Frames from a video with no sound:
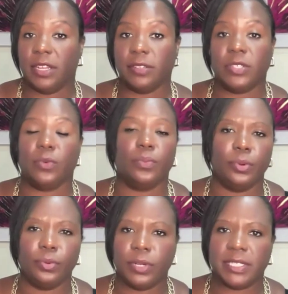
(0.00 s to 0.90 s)
they're so
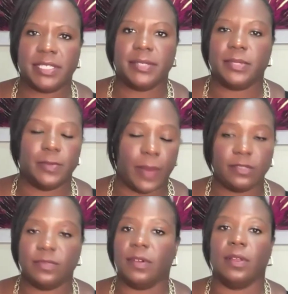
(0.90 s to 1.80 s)
rude and
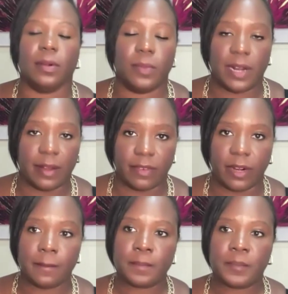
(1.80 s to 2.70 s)
disrespectful or
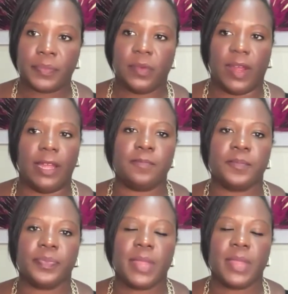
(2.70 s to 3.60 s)
whatever, right?